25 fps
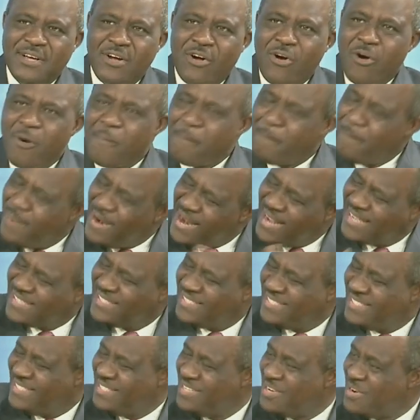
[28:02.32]

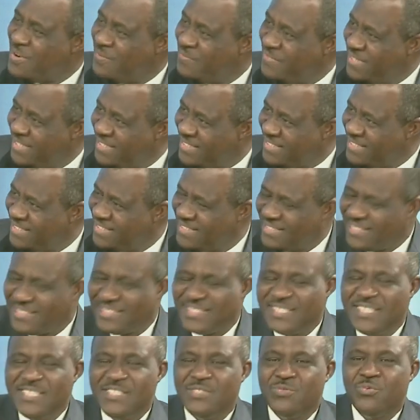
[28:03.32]
complexity of this
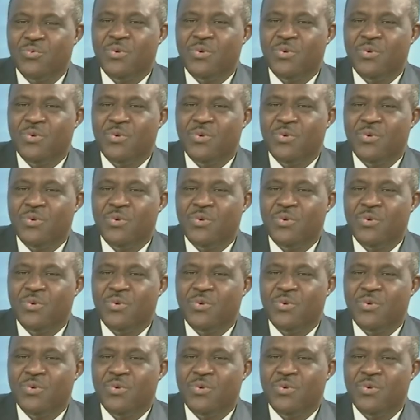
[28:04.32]
is